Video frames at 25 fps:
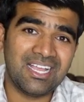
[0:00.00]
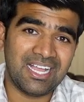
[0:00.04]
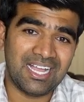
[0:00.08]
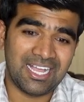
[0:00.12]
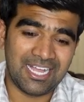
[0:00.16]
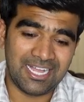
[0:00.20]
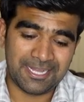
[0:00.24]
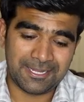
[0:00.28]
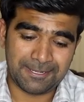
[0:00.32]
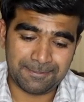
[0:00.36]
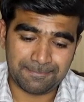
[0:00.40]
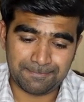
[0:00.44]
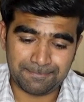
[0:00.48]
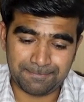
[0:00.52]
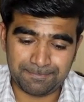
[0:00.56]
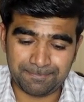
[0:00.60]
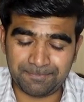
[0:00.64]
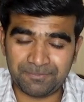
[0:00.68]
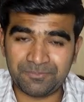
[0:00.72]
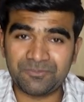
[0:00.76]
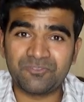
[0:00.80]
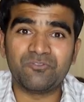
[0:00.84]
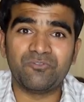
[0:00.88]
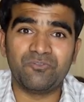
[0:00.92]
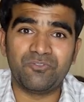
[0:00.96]
Um,
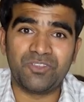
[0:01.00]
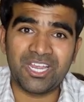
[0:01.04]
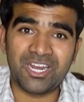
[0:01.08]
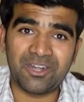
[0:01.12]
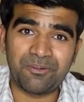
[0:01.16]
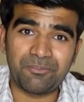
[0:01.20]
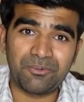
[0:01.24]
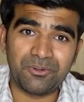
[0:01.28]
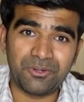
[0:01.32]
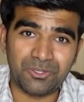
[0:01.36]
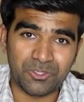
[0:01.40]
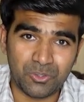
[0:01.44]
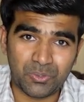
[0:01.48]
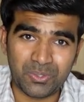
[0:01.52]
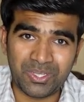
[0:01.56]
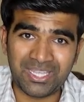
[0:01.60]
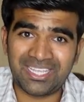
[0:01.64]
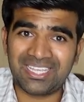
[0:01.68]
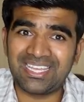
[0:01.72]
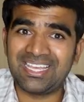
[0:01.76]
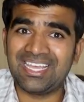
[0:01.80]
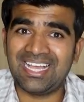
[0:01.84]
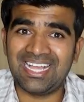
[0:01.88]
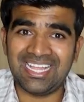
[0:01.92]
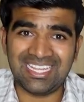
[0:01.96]
we are
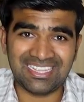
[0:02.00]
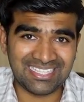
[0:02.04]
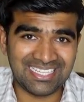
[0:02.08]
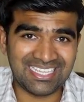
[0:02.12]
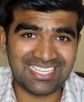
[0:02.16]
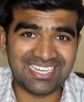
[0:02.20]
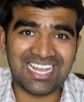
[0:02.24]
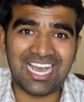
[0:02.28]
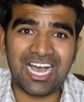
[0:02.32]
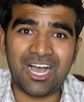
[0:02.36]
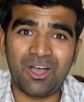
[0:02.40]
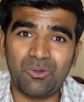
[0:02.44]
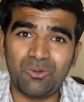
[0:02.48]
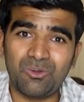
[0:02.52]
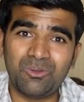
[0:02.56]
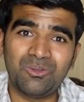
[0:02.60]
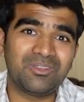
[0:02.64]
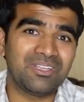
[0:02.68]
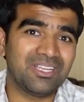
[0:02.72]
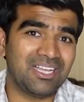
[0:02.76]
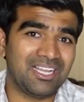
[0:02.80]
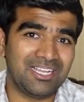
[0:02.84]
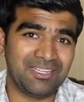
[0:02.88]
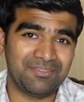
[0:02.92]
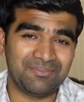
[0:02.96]
doing healthy
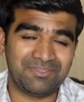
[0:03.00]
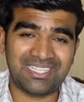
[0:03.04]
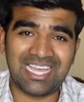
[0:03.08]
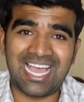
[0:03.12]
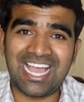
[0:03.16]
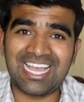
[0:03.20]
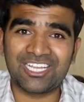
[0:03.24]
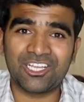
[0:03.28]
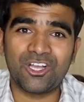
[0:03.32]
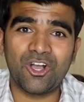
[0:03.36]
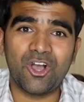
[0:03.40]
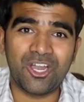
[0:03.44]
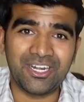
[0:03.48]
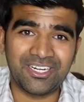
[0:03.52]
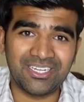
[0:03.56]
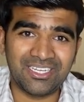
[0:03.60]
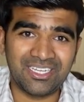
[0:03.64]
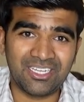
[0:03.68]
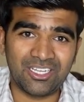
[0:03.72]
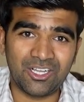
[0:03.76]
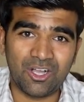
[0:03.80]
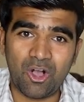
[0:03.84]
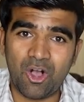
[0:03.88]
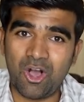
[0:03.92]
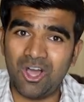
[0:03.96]
now. Uh, thank God,
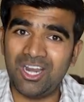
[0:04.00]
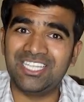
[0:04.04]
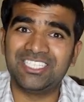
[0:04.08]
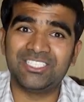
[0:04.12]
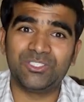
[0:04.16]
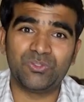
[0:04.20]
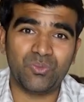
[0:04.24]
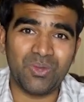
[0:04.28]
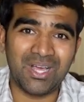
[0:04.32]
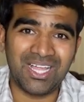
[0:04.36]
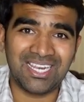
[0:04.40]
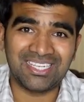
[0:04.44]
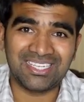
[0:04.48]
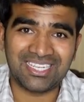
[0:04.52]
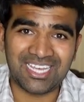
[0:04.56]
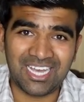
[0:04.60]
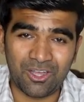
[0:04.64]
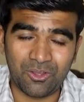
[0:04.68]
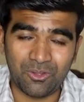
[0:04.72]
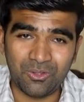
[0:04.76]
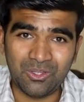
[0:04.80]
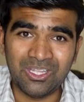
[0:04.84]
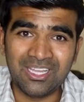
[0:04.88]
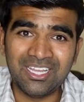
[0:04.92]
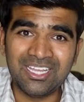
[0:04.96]
all is well
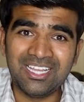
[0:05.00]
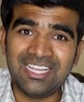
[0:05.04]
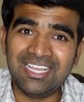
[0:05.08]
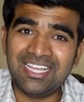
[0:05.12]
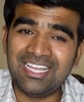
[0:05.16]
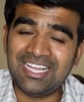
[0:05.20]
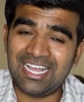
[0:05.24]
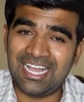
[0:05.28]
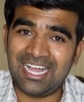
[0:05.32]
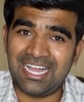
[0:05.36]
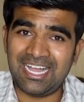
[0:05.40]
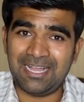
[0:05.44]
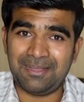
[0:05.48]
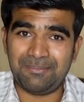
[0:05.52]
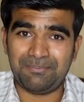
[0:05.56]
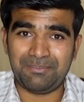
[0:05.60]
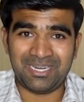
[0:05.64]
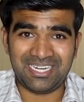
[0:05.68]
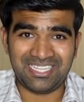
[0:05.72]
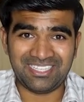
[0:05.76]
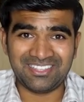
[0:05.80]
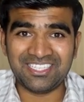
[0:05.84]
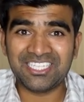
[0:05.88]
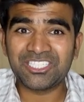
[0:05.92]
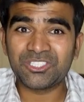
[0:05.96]
now. Um,
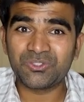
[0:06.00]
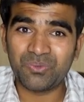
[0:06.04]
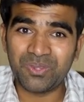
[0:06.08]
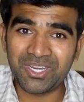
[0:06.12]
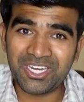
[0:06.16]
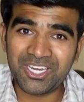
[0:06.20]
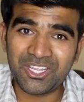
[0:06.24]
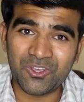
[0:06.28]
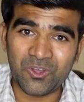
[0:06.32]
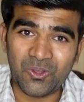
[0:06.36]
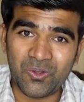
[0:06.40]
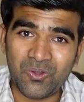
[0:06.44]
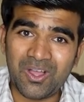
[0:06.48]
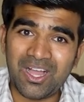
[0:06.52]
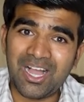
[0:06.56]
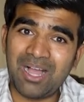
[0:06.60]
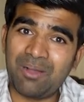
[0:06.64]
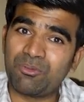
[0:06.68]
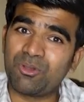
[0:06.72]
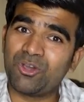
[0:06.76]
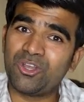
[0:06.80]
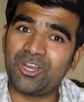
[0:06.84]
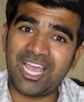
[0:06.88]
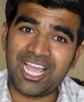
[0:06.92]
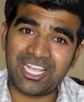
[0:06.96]
but in this video,
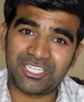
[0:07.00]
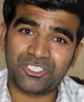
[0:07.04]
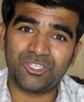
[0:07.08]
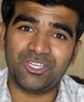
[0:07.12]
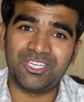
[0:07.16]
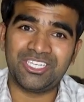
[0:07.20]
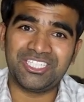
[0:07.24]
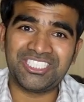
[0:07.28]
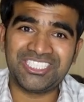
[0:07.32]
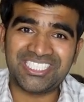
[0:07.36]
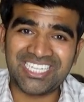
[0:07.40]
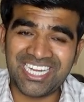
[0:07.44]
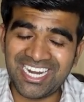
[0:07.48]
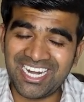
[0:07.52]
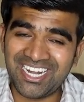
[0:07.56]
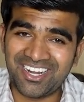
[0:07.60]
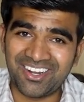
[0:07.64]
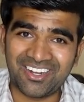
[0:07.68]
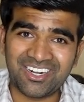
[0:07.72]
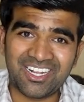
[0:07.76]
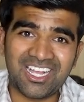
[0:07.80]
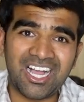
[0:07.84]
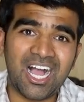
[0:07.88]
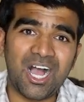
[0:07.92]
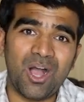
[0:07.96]
I'm going to actually
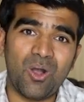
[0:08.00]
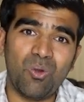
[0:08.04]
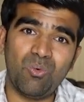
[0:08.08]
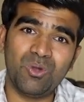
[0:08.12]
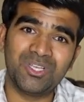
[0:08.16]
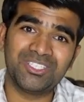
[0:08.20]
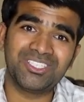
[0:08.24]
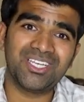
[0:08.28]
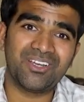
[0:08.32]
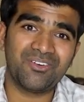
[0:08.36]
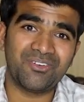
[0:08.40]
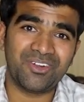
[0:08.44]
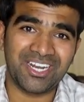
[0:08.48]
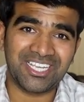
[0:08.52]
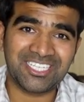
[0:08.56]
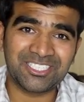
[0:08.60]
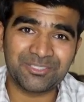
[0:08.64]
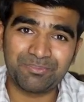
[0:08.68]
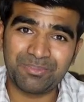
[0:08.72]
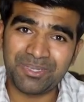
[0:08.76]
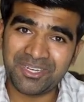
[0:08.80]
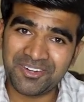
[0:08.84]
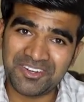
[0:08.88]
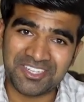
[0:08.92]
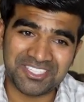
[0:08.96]
share how was our
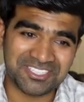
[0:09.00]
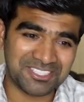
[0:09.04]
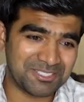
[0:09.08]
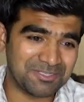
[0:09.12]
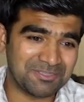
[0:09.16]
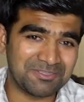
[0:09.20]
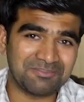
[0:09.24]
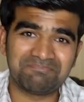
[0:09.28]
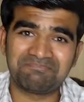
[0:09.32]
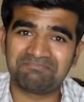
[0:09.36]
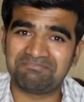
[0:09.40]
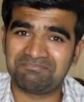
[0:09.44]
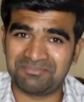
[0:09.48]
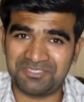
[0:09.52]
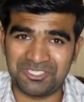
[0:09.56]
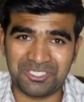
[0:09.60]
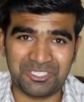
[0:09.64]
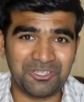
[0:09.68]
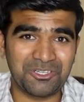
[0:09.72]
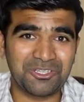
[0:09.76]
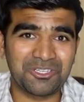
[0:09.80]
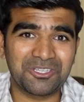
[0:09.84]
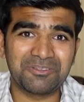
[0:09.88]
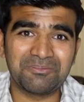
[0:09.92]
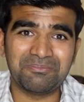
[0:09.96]
experience, you
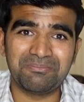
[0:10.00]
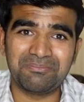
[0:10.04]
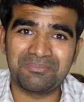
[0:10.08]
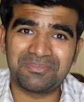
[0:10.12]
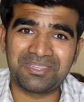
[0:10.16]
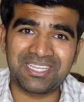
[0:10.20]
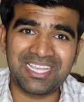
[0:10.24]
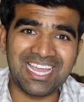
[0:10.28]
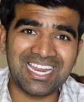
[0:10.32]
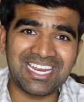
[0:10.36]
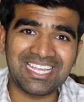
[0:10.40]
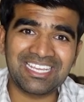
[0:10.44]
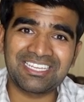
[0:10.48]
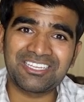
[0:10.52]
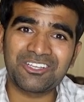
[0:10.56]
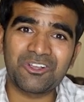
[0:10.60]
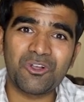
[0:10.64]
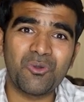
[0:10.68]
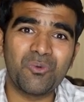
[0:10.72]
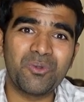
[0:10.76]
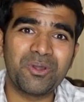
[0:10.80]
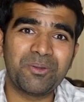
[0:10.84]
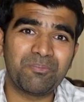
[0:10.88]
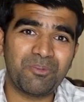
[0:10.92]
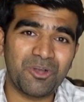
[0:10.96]
know, getting
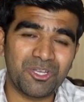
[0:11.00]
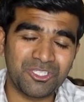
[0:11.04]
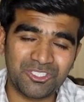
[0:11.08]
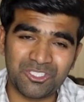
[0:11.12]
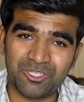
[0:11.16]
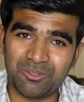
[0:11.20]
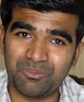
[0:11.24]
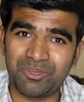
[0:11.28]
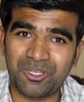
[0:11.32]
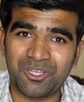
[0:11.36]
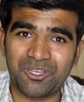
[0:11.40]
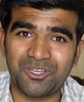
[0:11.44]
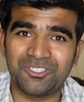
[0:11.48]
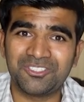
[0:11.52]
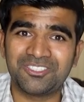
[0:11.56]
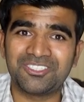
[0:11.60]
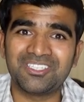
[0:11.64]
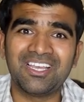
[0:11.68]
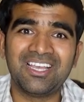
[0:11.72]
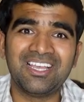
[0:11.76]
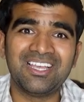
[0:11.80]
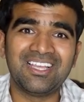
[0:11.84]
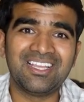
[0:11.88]
COVID positive because